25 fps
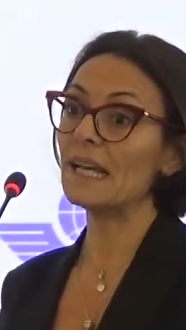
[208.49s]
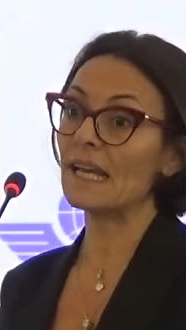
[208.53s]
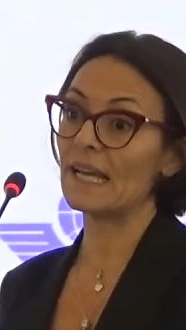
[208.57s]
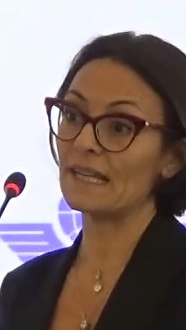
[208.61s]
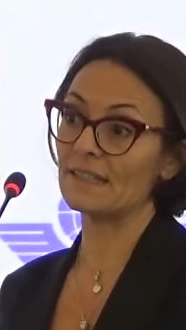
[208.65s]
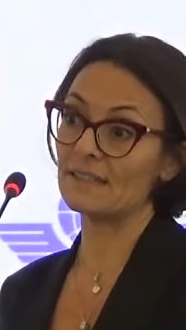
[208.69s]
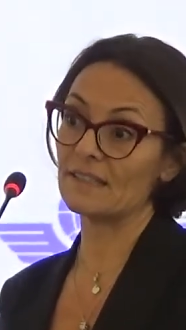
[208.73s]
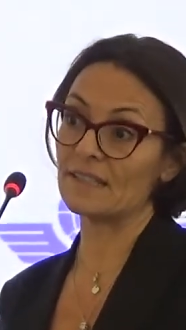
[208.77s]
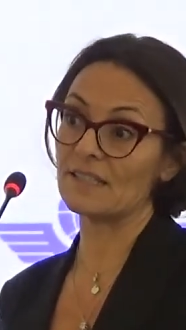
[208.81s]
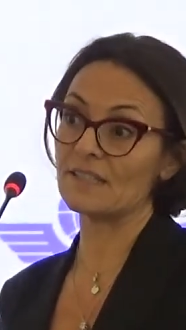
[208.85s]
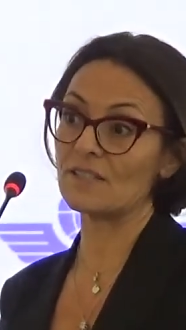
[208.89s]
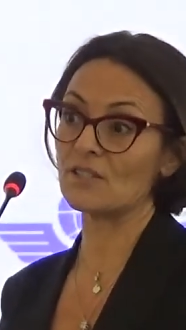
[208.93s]

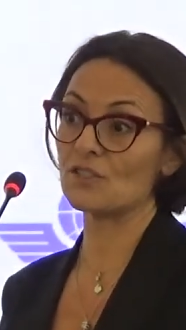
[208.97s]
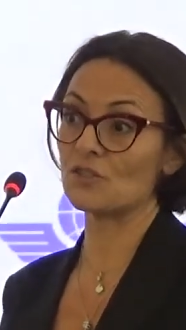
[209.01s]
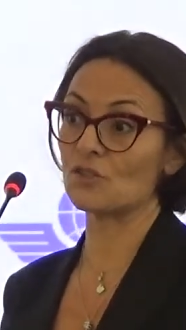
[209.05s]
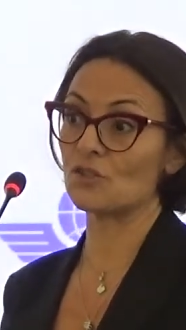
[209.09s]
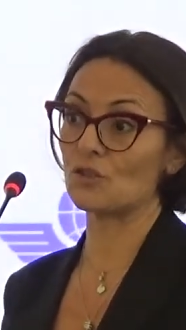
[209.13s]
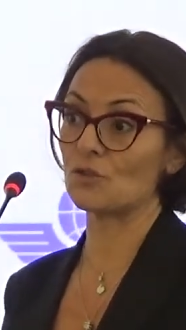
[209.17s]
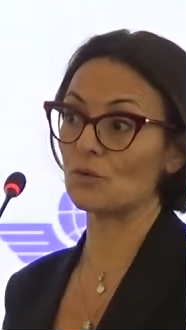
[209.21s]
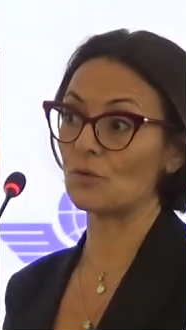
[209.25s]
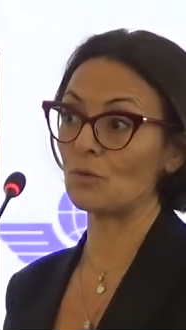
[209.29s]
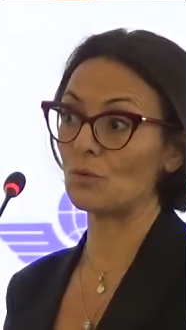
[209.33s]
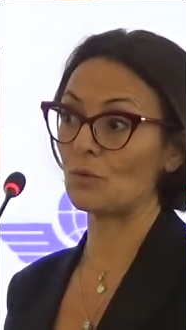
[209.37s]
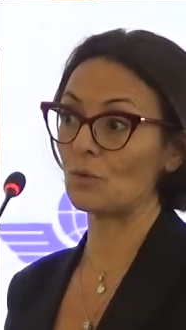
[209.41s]
it is
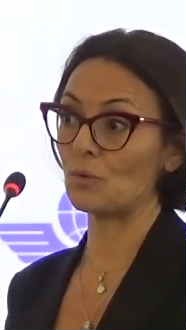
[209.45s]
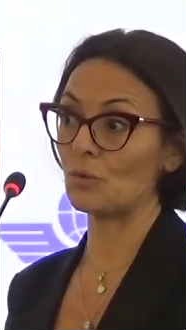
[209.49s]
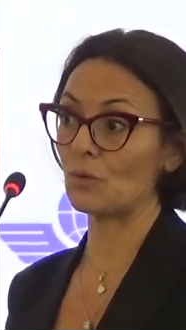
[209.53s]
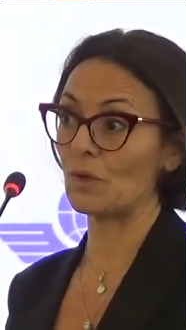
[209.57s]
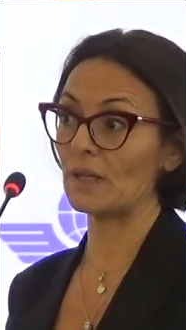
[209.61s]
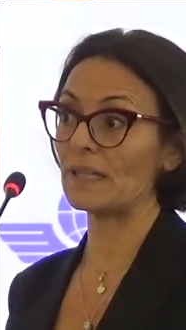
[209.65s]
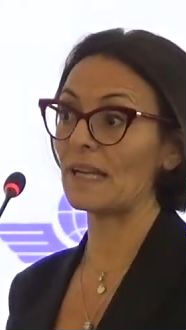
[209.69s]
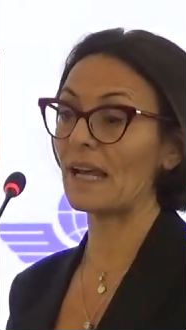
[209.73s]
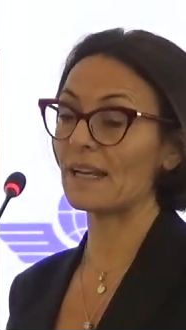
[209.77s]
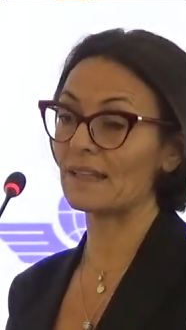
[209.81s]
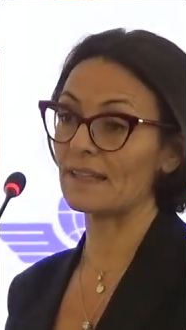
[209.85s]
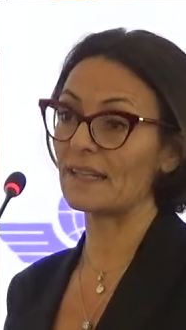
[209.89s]
to
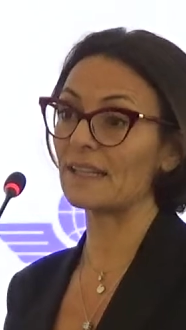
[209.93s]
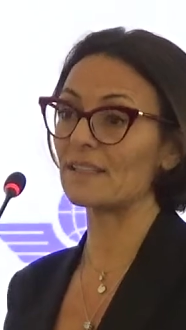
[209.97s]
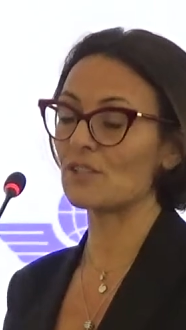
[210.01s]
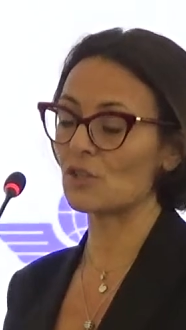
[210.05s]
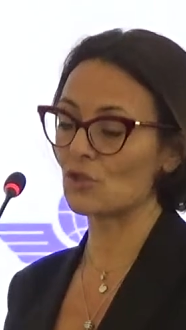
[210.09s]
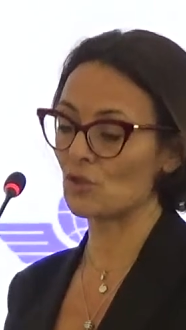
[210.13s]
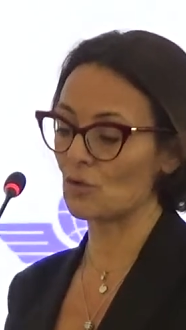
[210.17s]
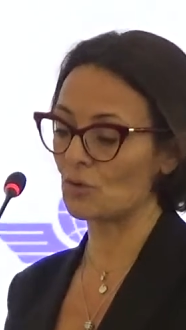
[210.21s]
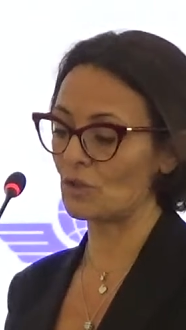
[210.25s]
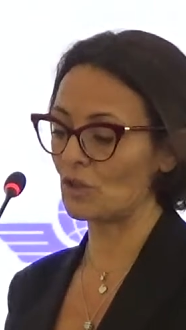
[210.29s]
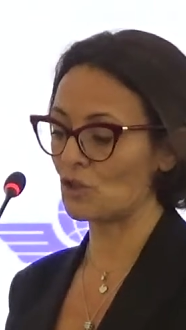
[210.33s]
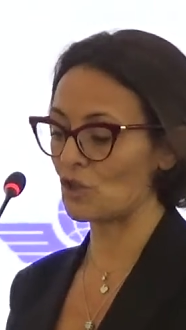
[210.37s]
an
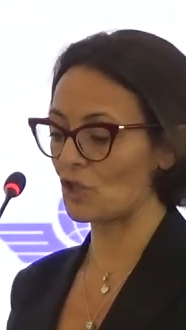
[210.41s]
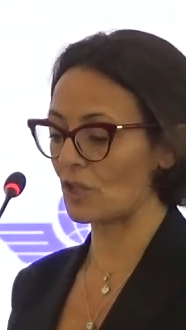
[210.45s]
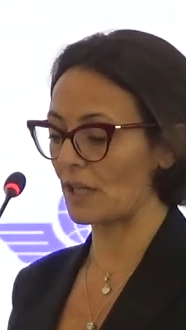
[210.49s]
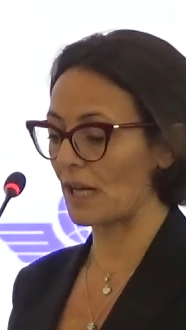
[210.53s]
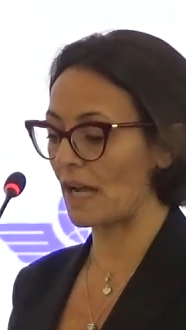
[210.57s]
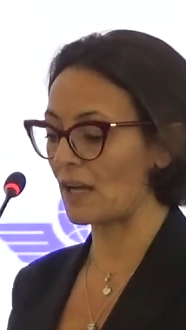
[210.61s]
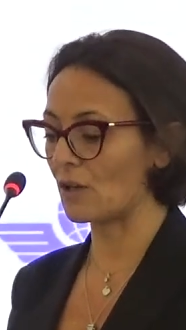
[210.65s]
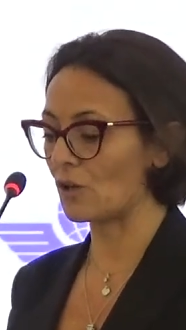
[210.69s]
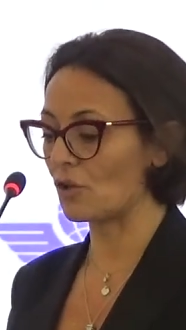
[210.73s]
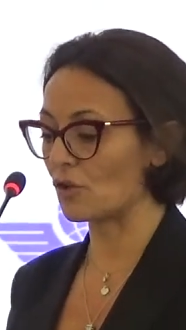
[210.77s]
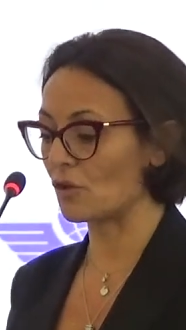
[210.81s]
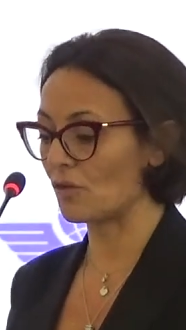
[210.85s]
annex to the
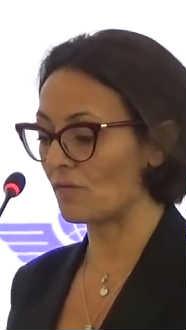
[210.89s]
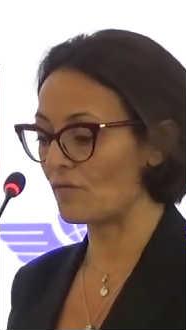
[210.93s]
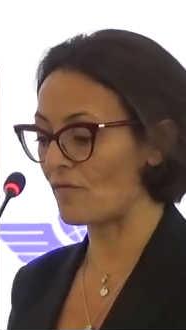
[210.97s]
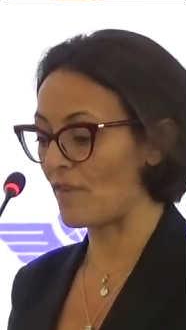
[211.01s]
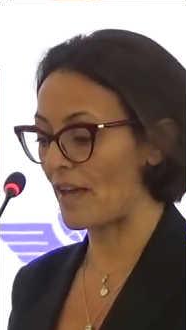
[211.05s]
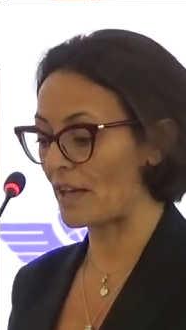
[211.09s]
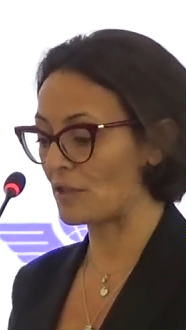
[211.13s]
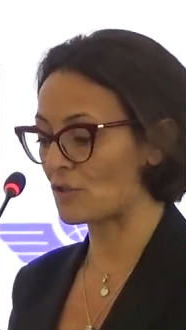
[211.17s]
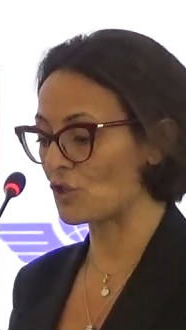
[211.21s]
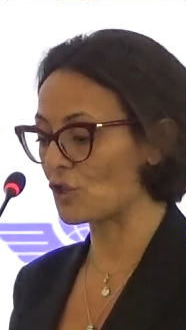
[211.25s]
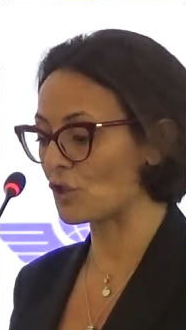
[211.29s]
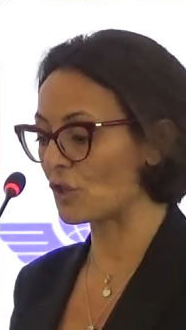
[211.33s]
Chicago
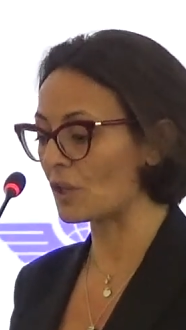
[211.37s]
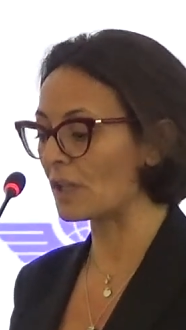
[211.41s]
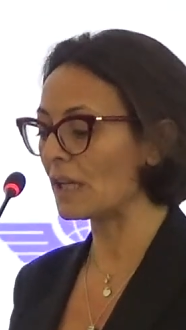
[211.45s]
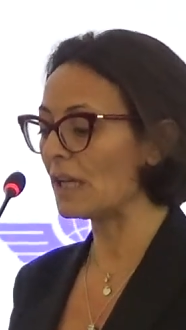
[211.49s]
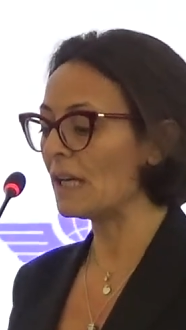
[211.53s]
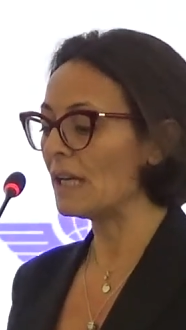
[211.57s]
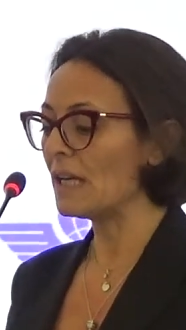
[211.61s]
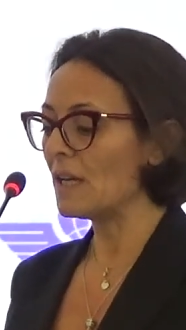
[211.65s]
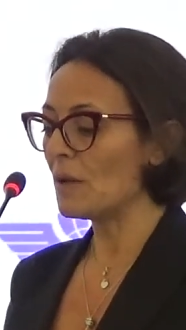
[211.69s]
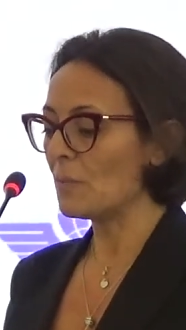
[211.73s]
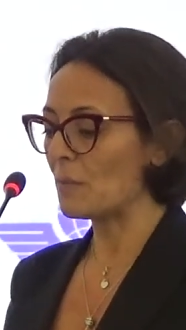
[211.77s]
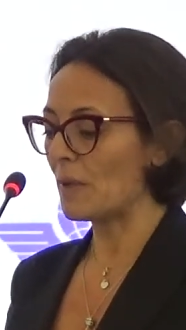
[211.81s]
Convention,